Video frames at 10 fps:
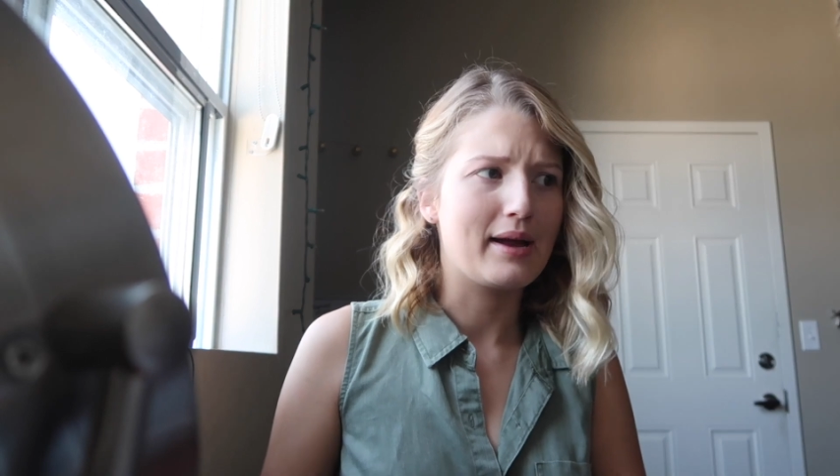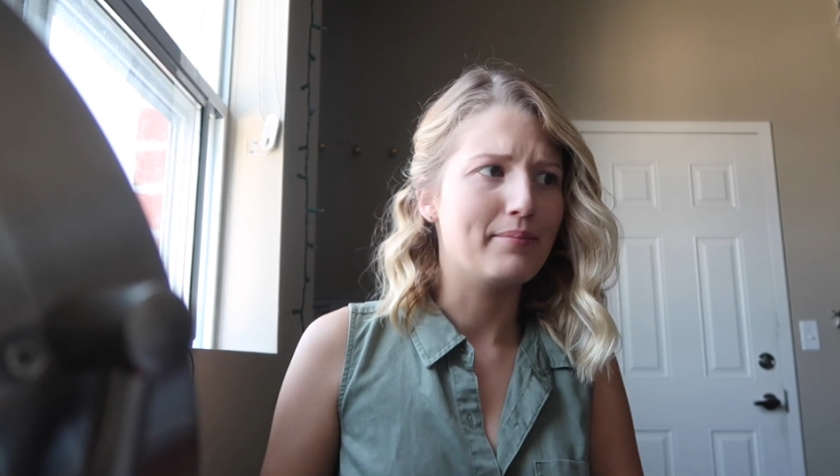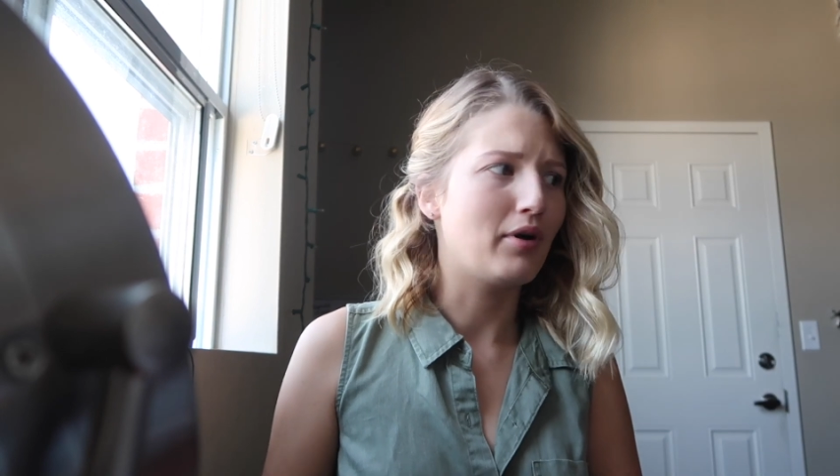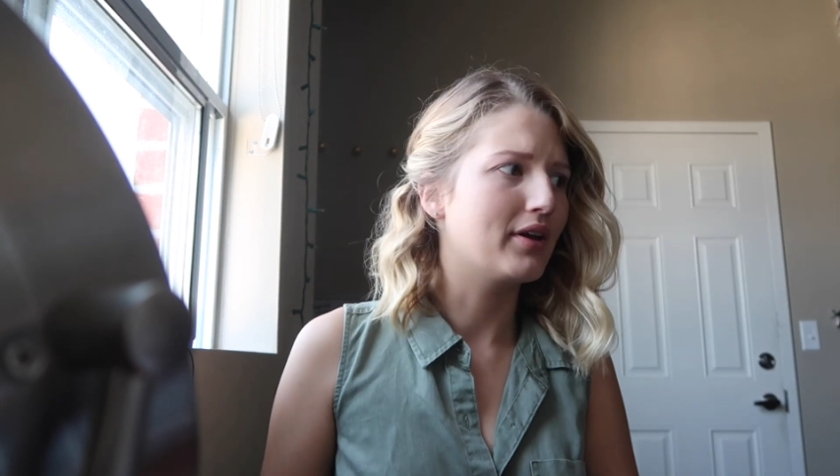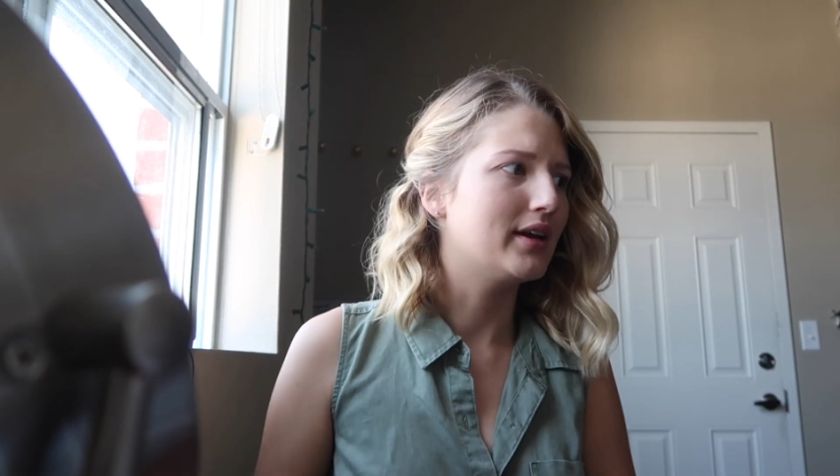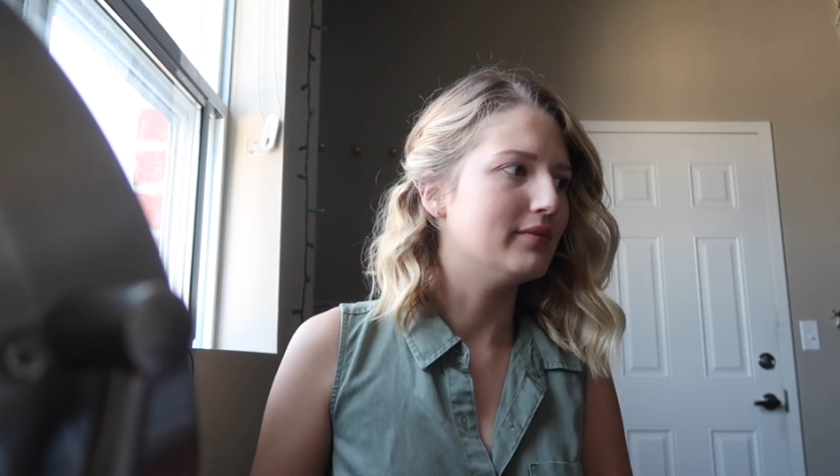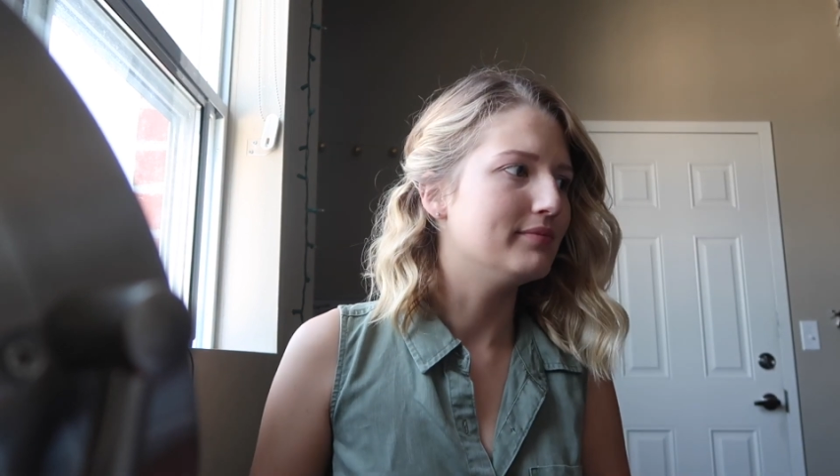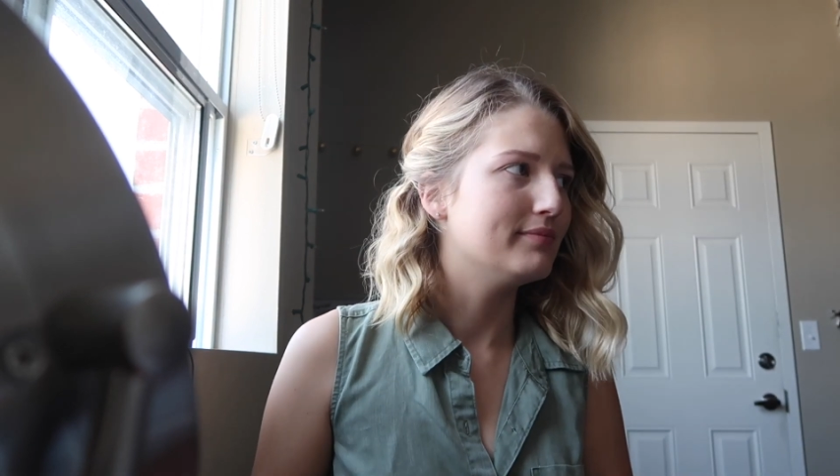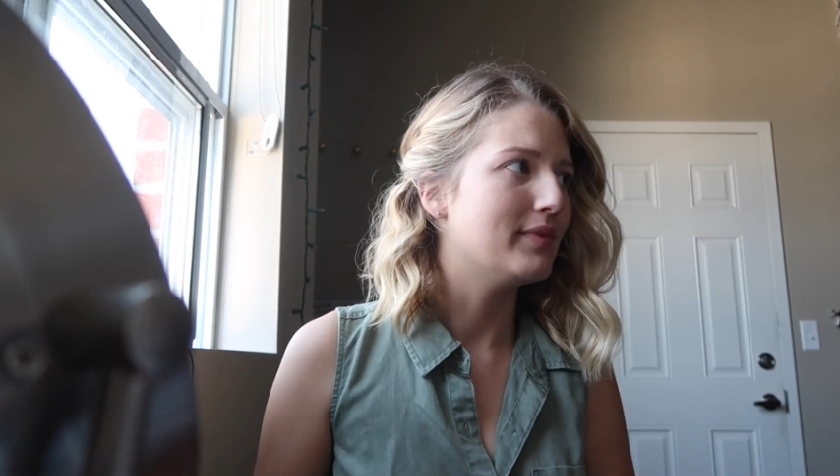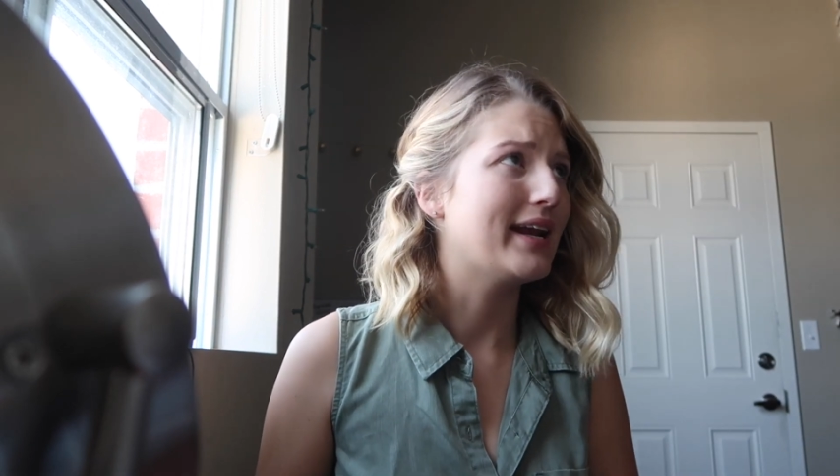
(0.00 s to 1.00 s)
I bought it
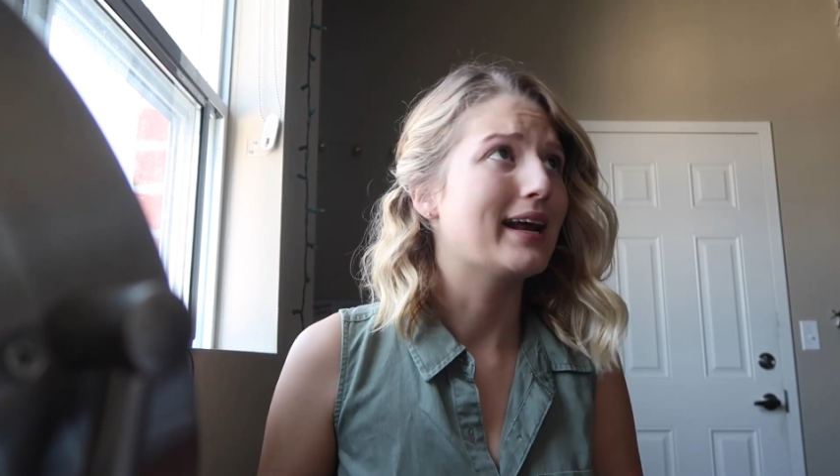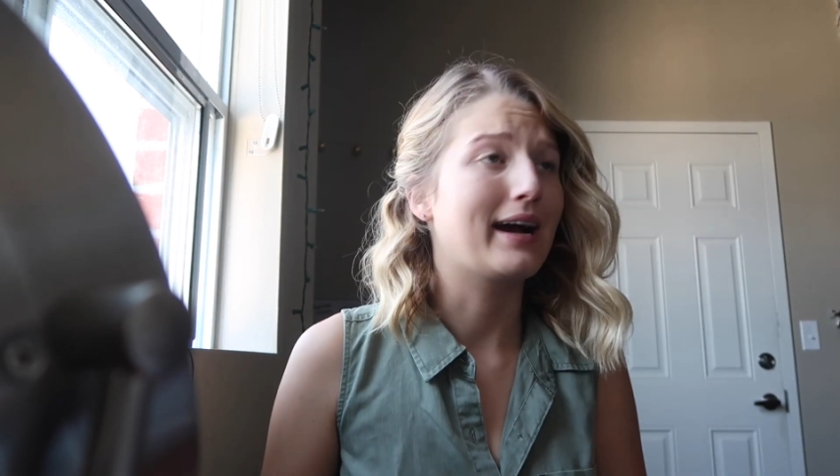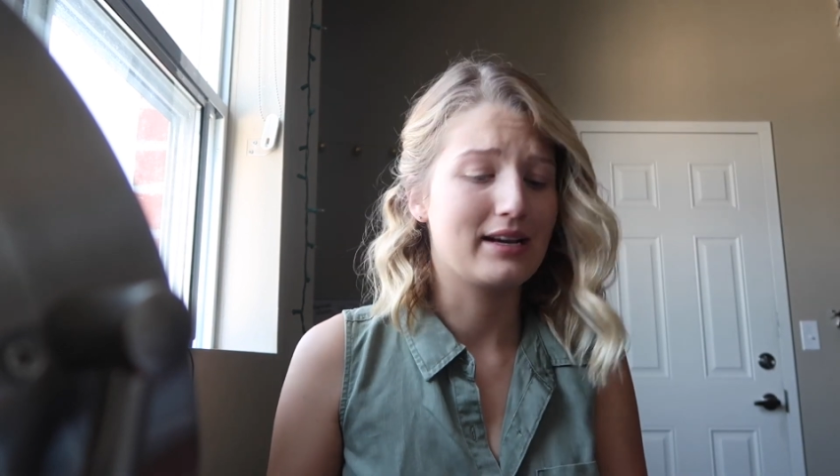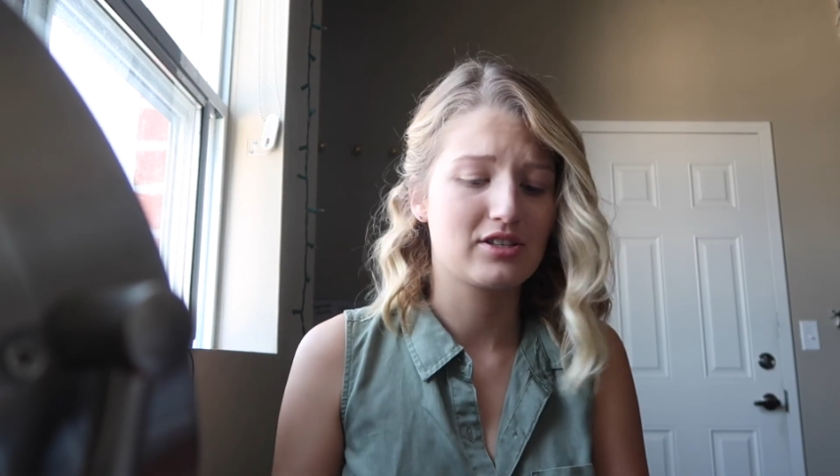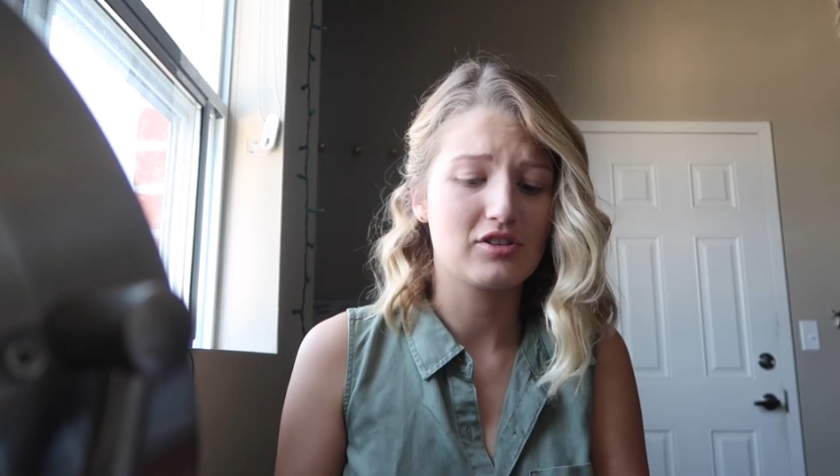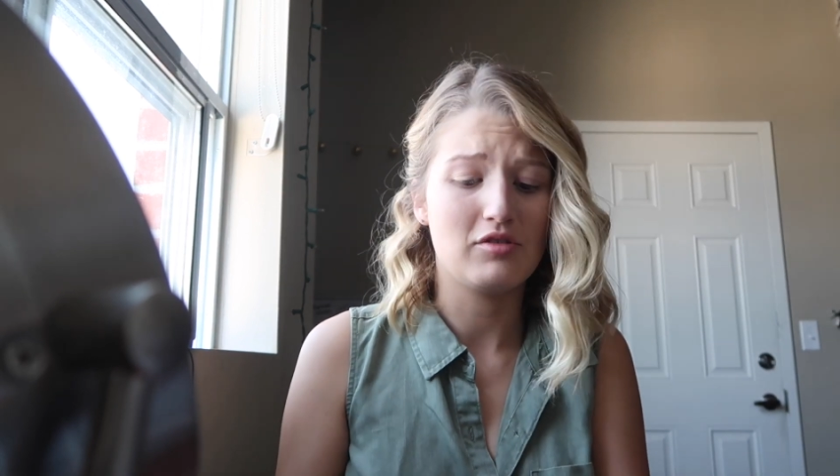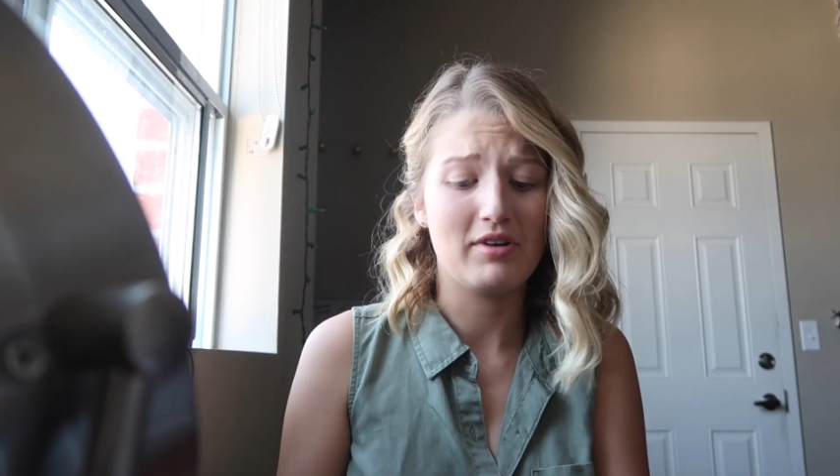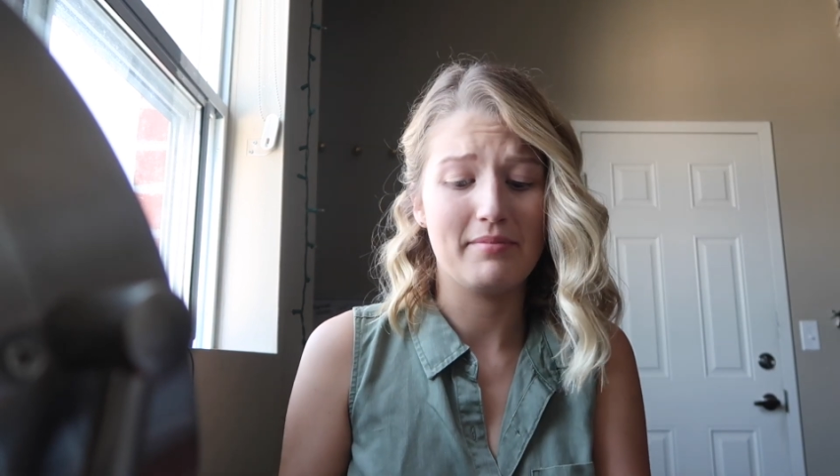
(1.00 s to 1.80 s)
in high school